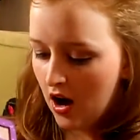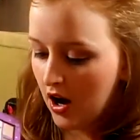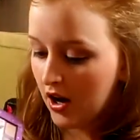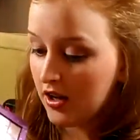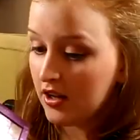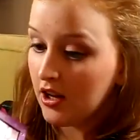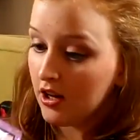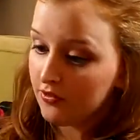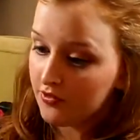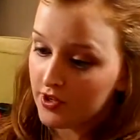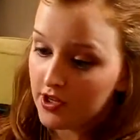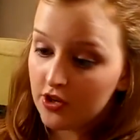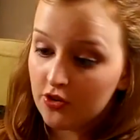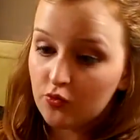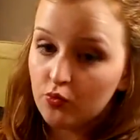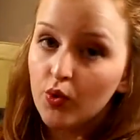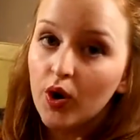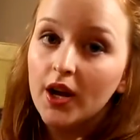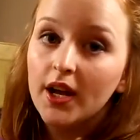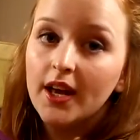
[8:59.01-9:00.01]
I love it.
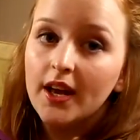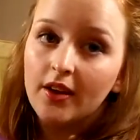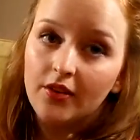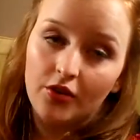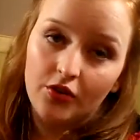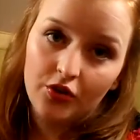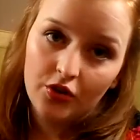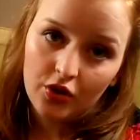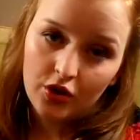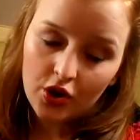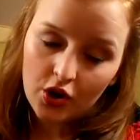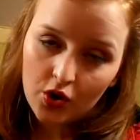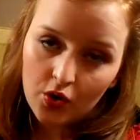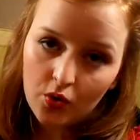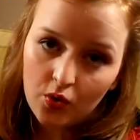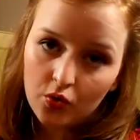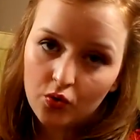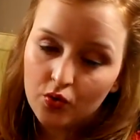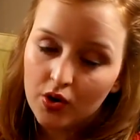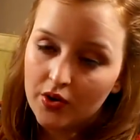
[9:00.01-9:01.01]
It's really easy to
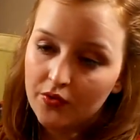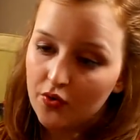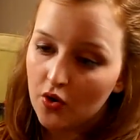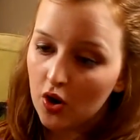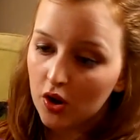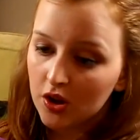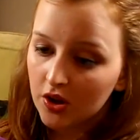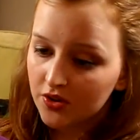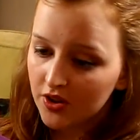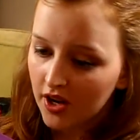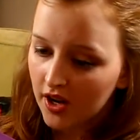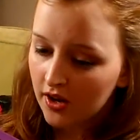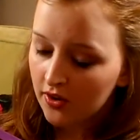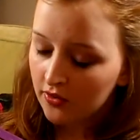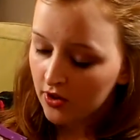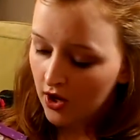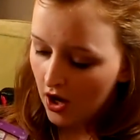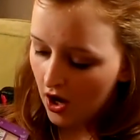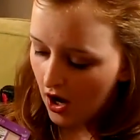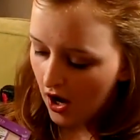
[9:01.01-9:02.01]
use, great for
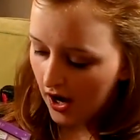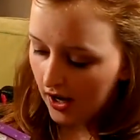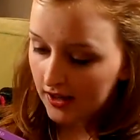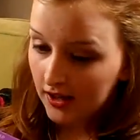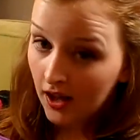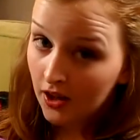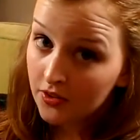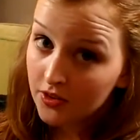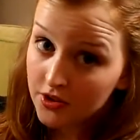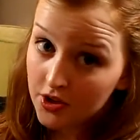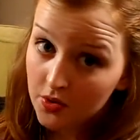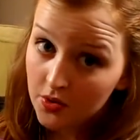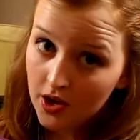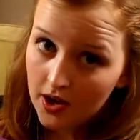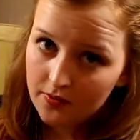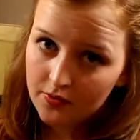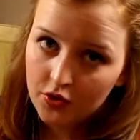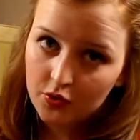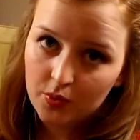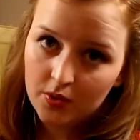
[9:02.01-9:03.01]
holidays. Alas, I don't
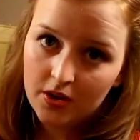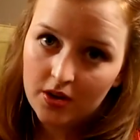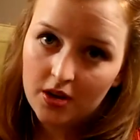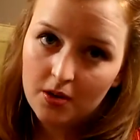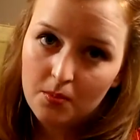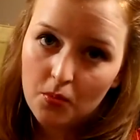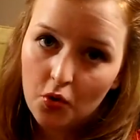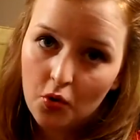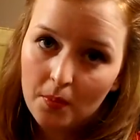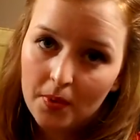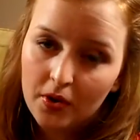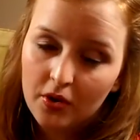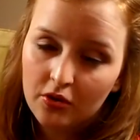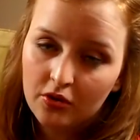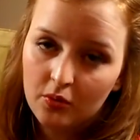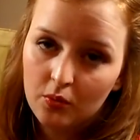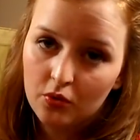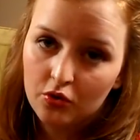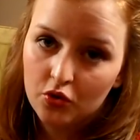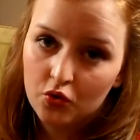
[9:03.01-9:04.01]
have this one anymore
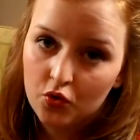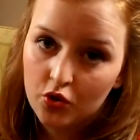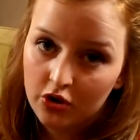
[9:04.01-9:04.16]
because it was a